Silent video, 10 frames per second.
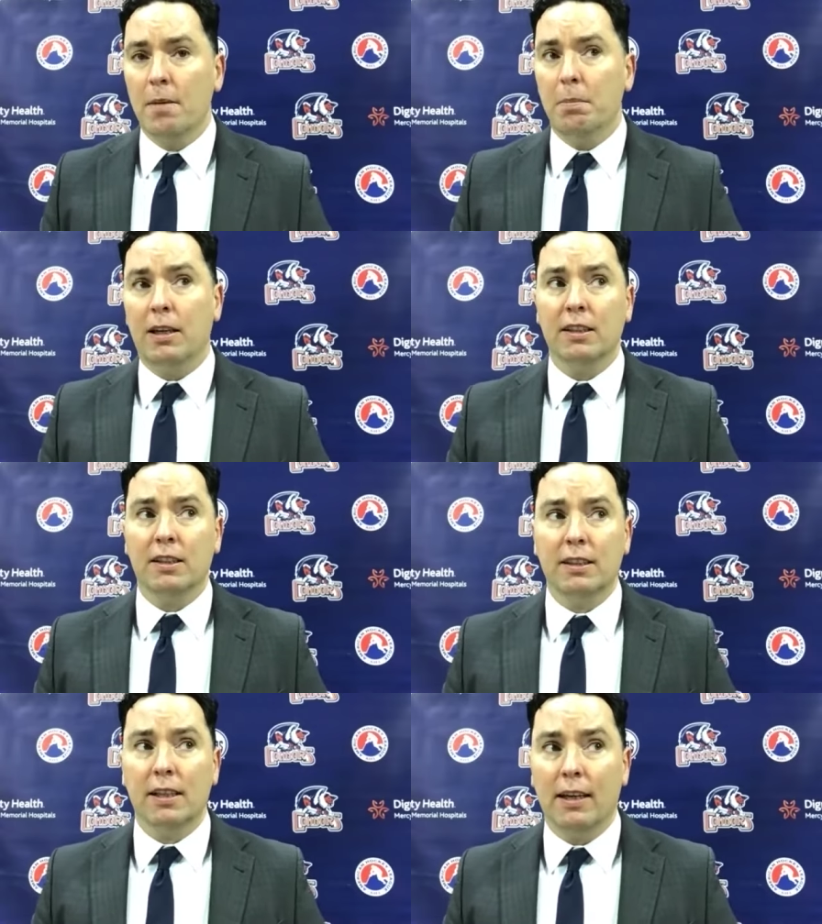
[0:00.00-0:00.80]

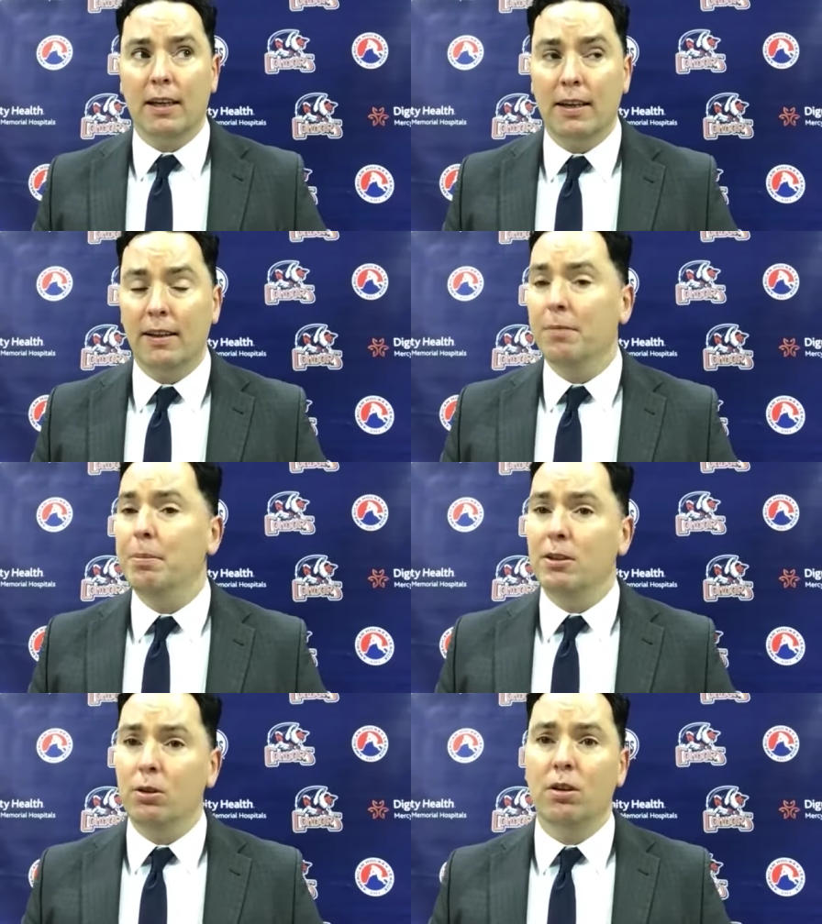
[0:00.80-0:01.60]
because uh, they've
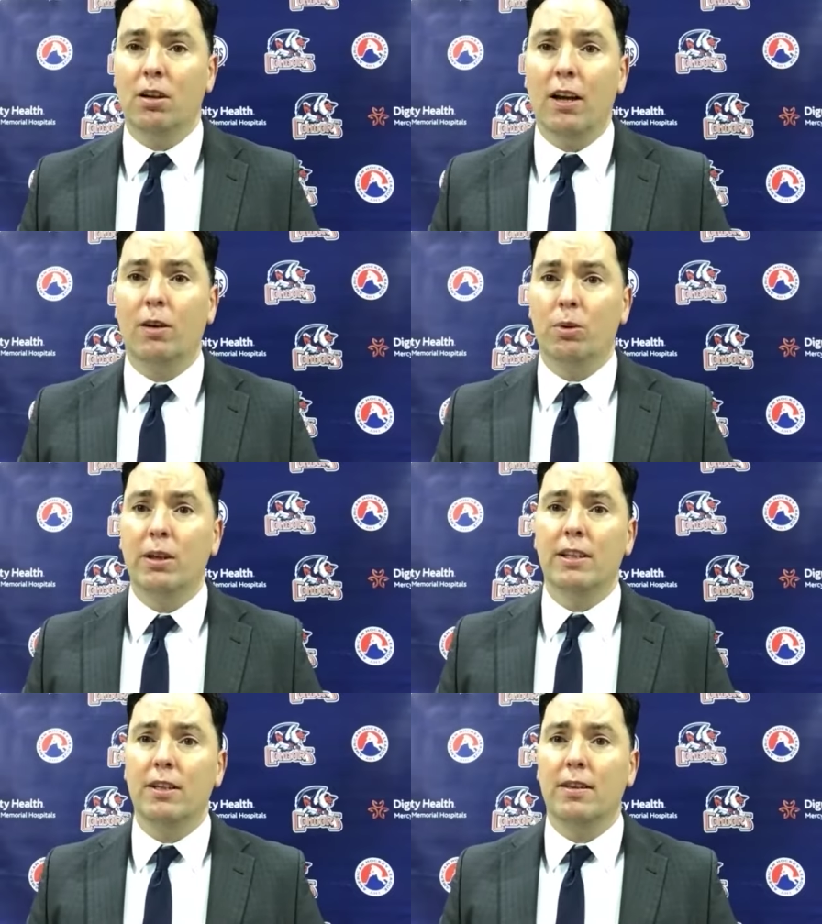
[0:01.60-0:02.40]
been doing a lot of
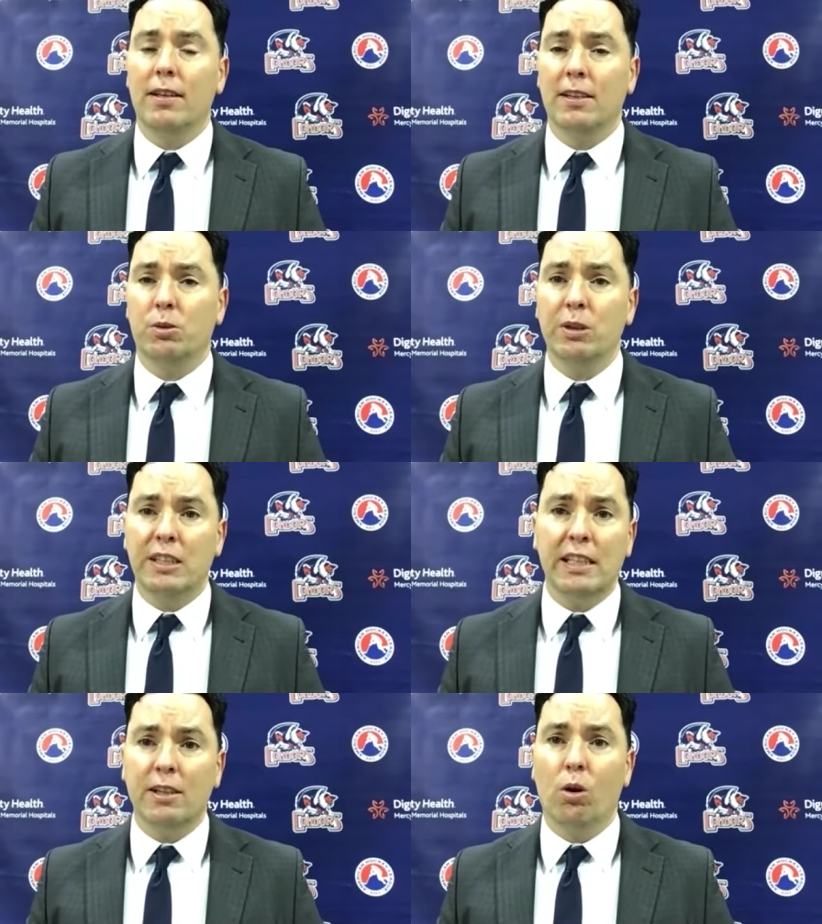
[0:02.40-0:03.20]
really good things. We
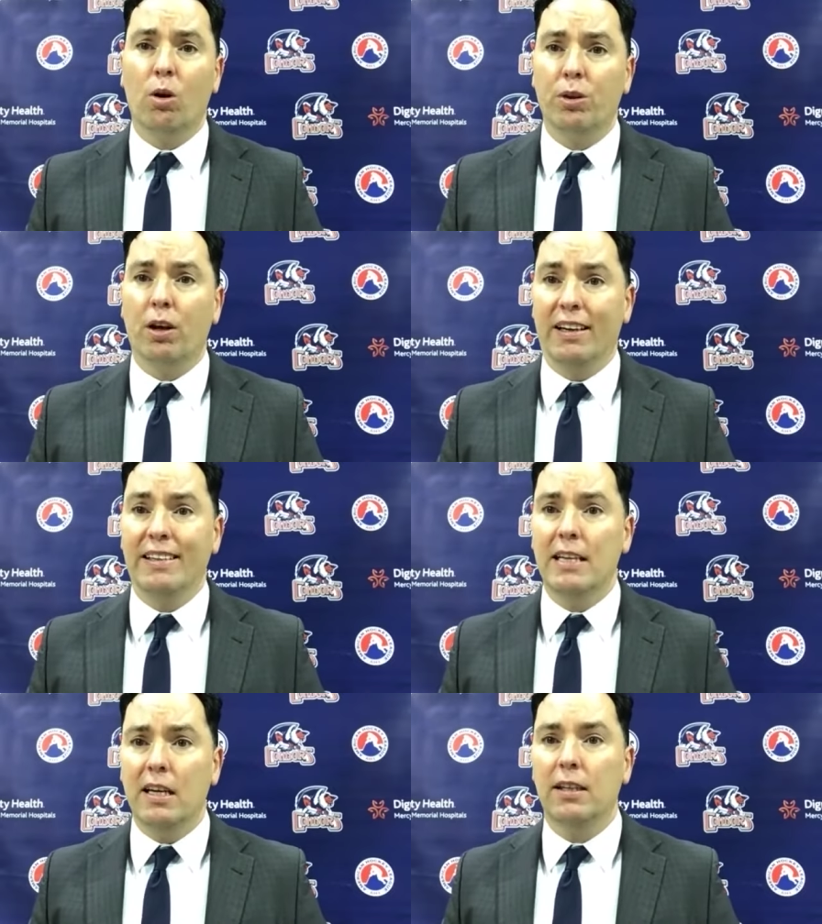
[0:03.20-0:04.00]
see growth on
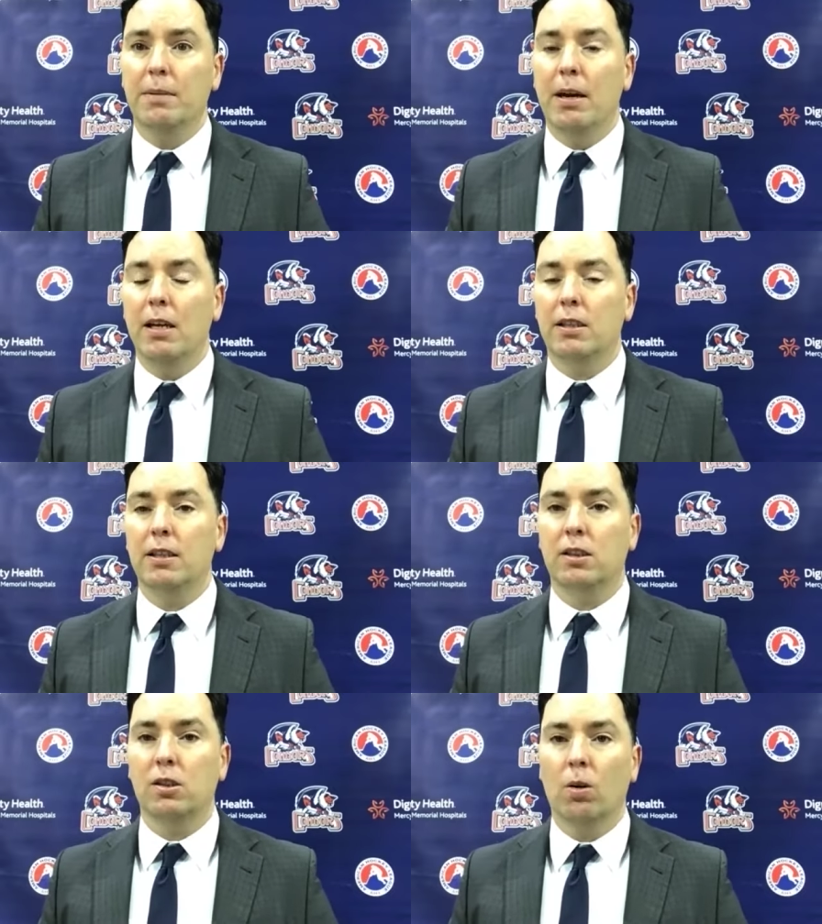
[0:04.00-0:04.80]
a daily
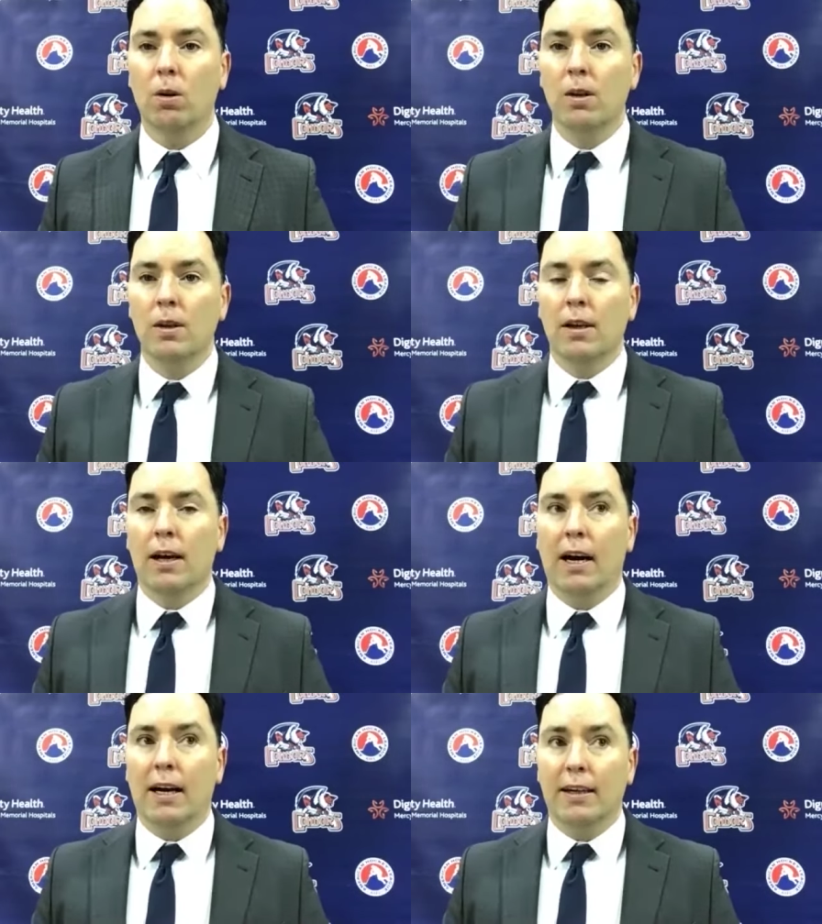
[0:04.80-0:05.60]
basis. So
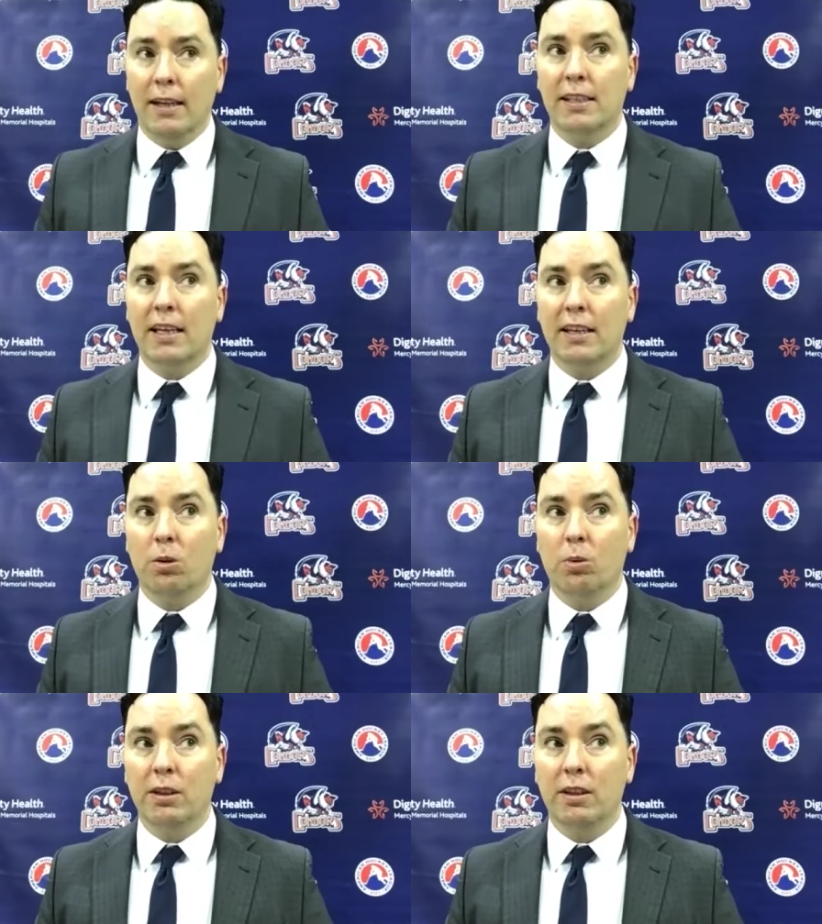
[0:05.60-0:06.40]
uh, nice to get the
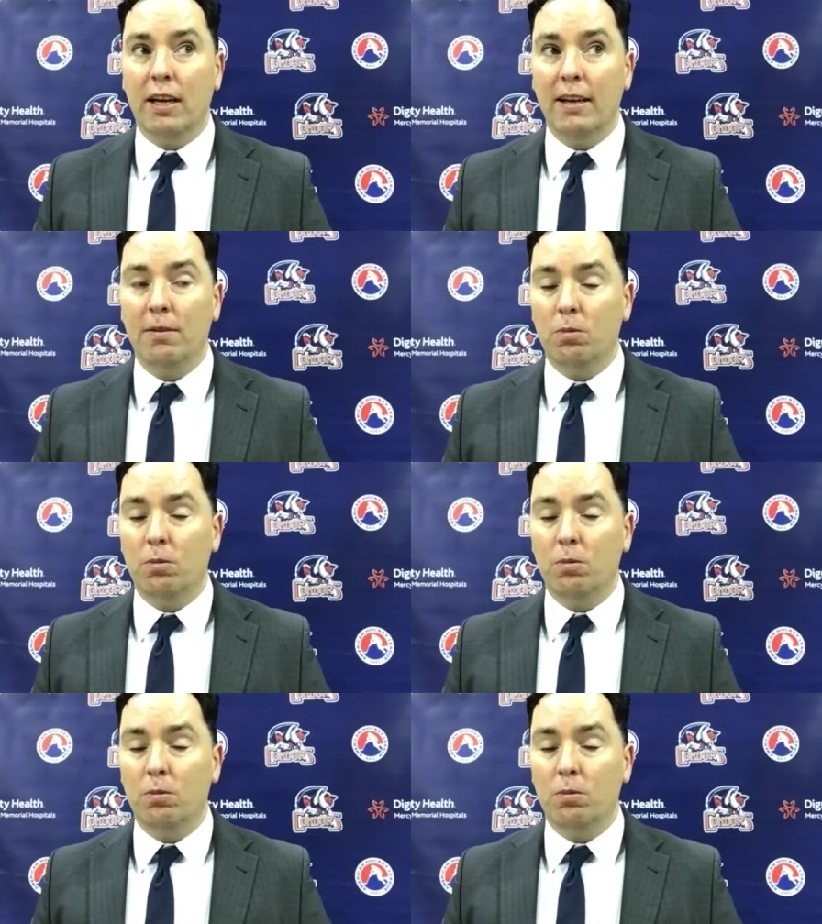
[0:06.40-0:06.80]
win tonight.